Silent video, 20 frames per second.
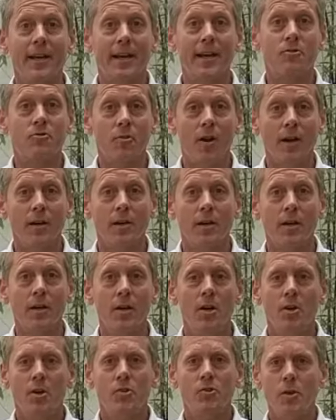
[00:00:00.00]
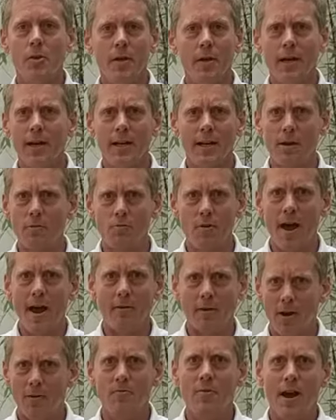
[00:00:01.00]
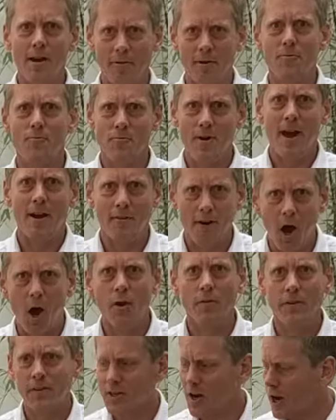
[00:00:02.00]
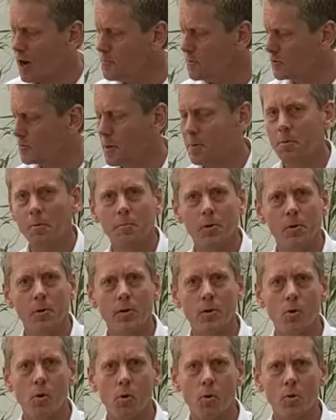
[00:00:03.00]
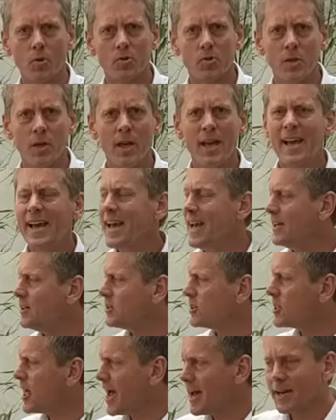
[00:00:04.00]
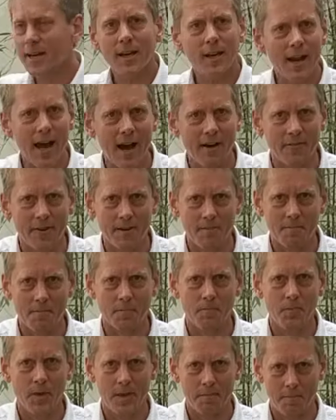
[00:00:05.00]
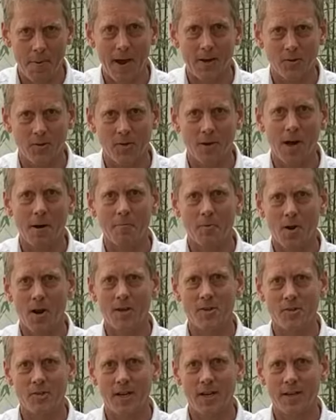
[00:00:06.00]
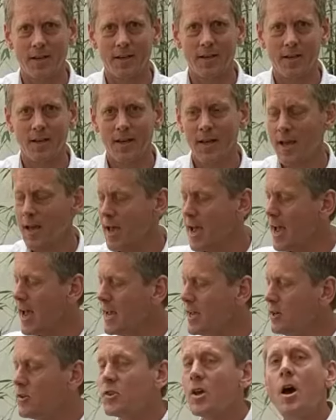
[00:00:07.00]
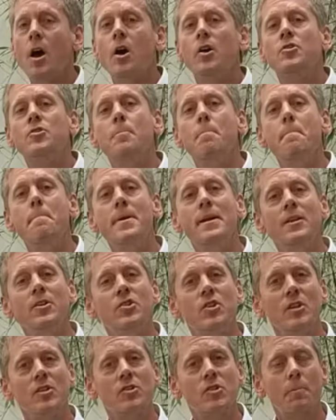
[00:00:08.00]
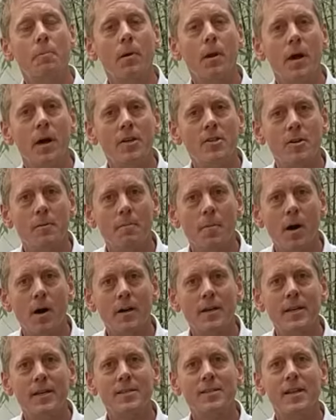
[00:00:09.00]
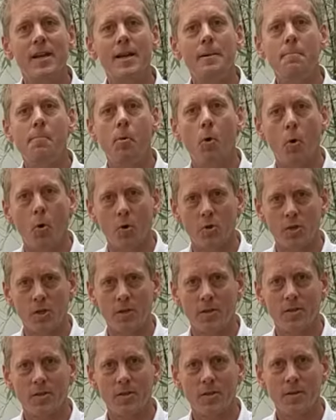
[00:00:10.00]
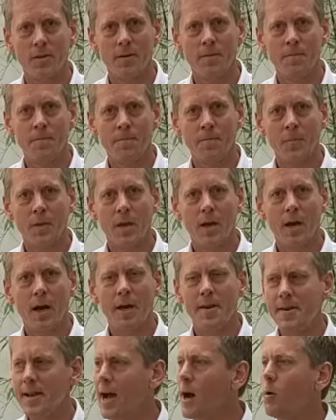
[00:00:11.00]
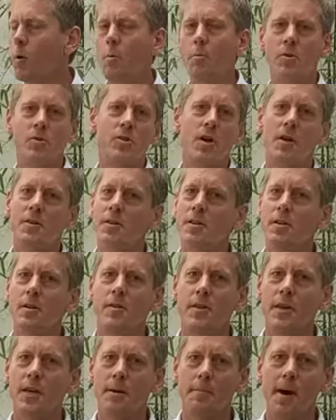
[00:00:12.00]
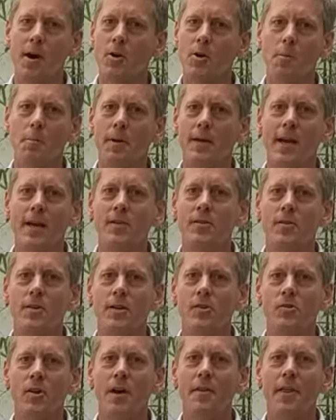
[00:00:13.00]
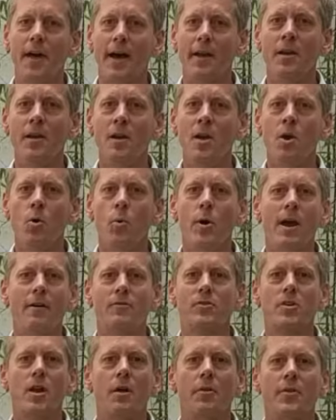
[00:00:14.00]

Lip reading: get drunk. So they're going to get rarer and rarer and rarer over time as people pull the corks. Is that going to have an impact on our pricing? Is diminishing supply to market important? And now when we're starting to think about complicated things like that, we have to start